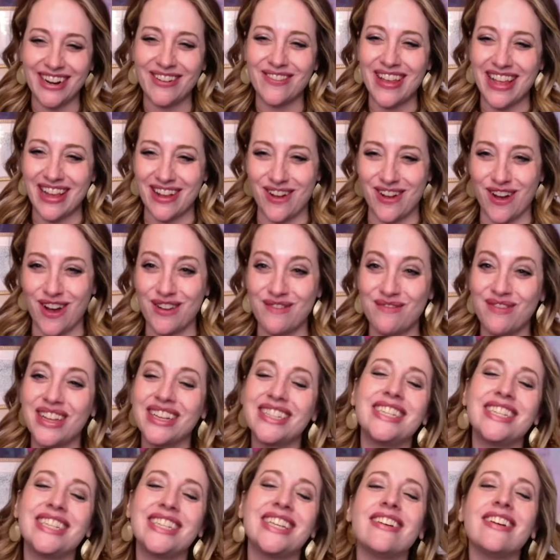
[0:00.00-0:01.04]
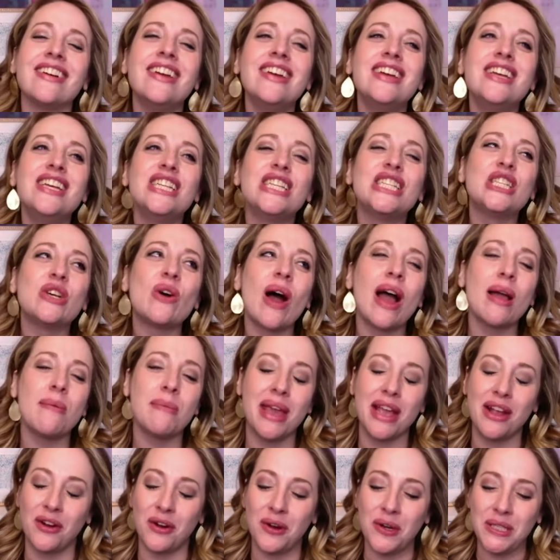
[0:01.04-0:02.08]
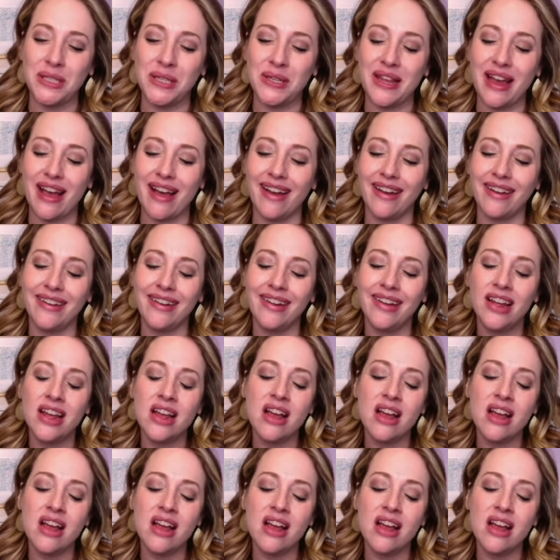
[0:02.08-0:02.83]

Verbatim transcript: I don't like conflict either. So I make her do that.